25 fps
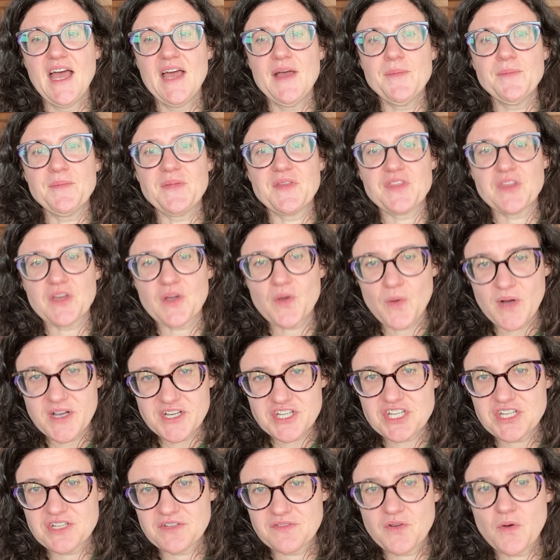But the
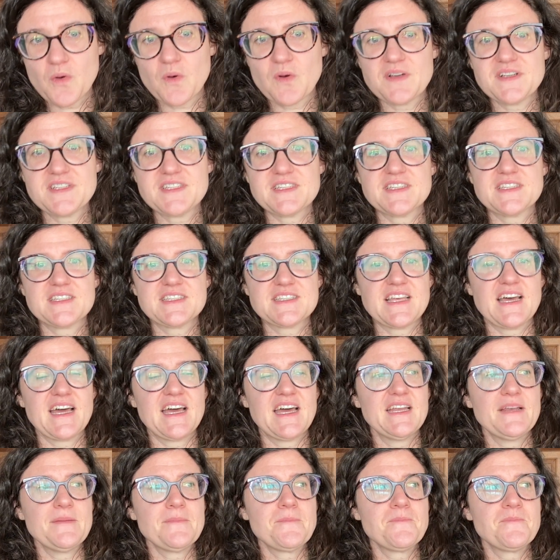question, of course, is
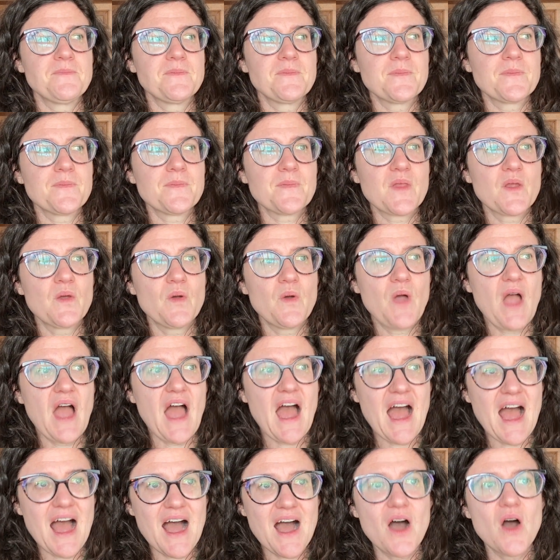that
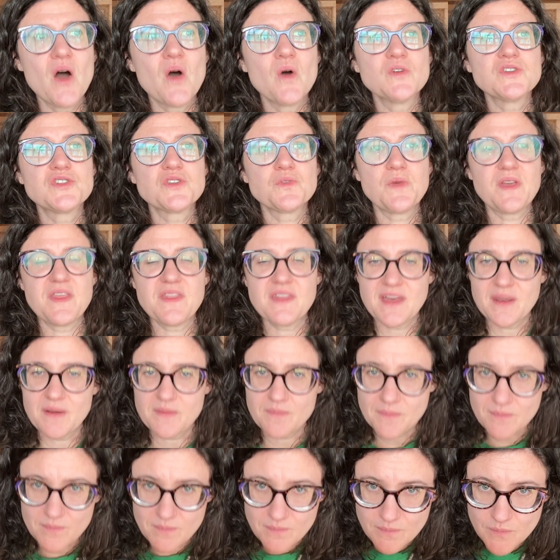how do we
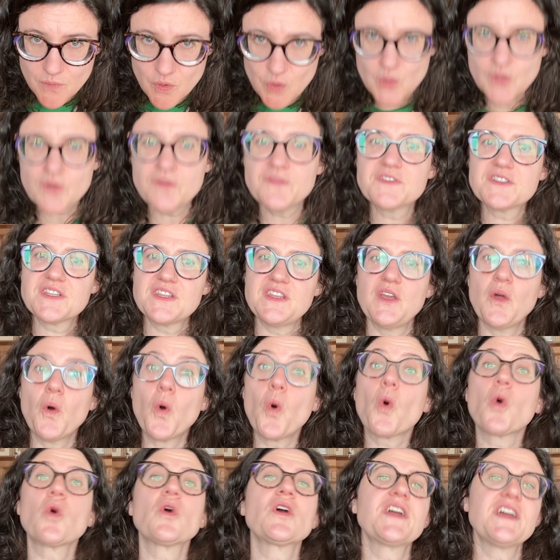then move to the
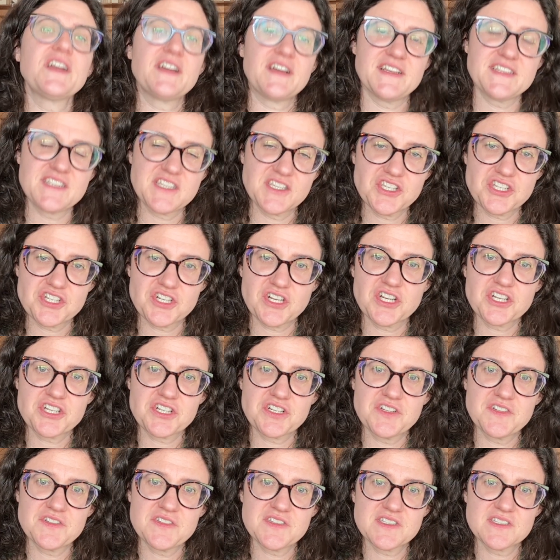organizing
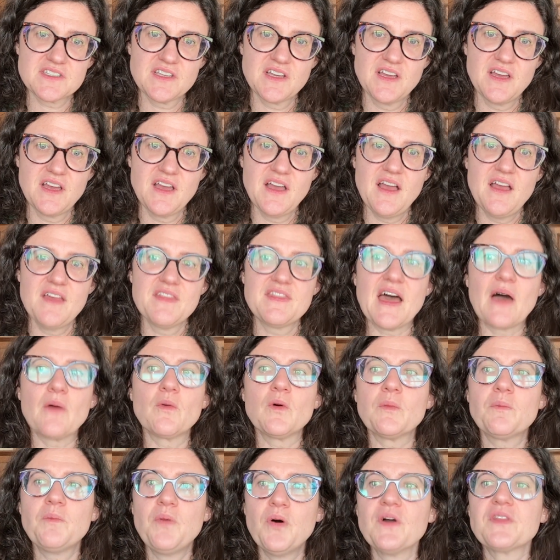structures that will
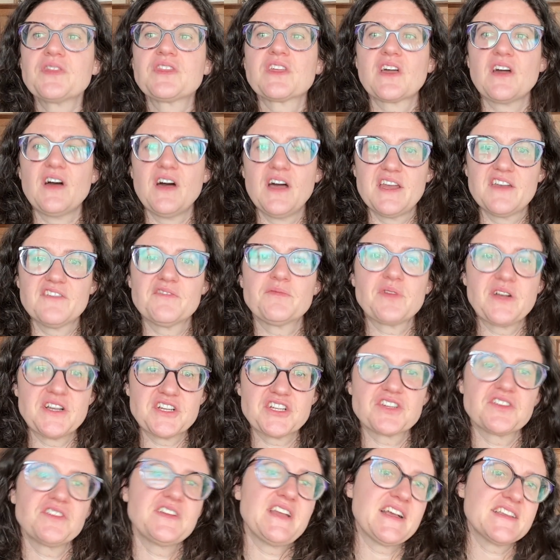put the kind of
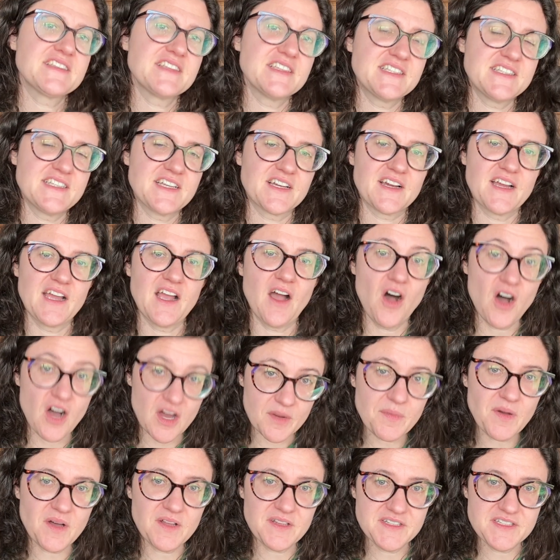pressure necessary on
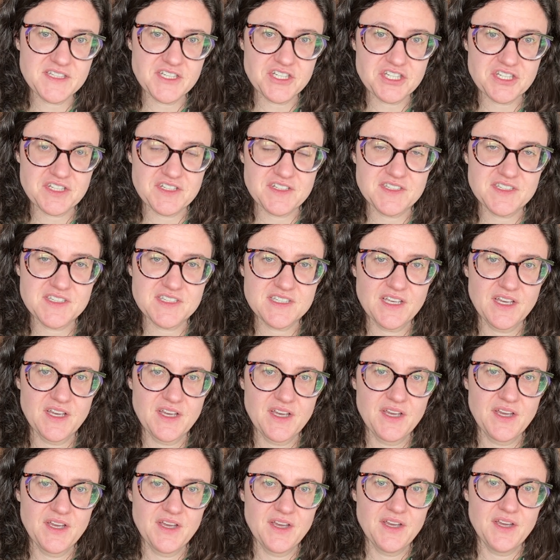politicians
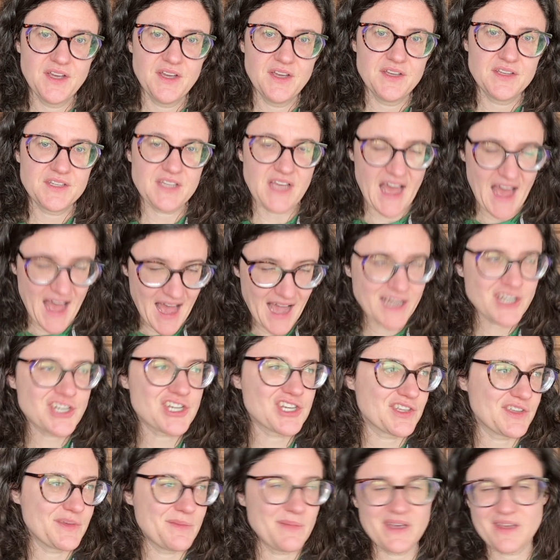to
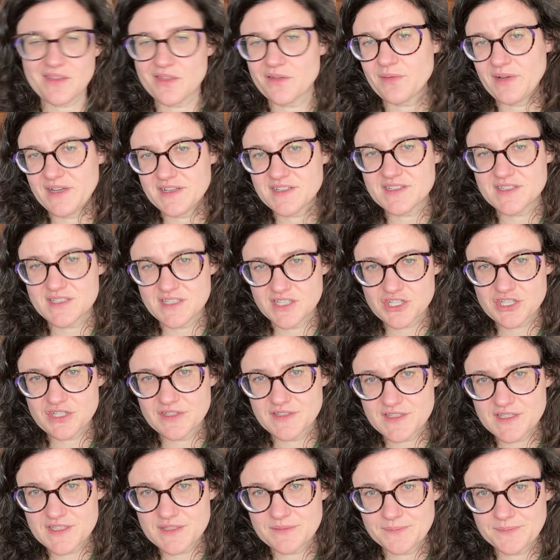actually make the right
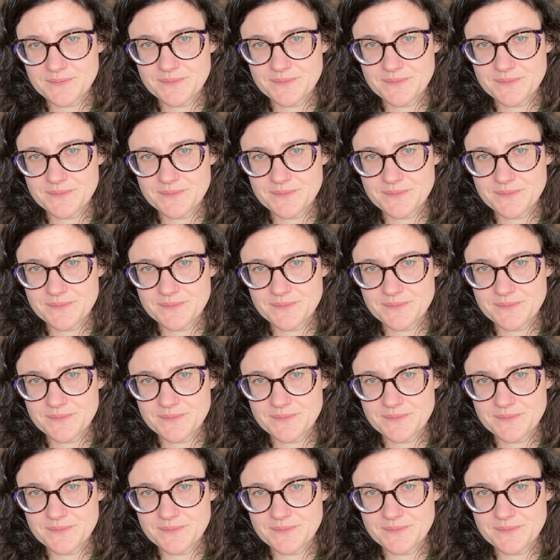decisions?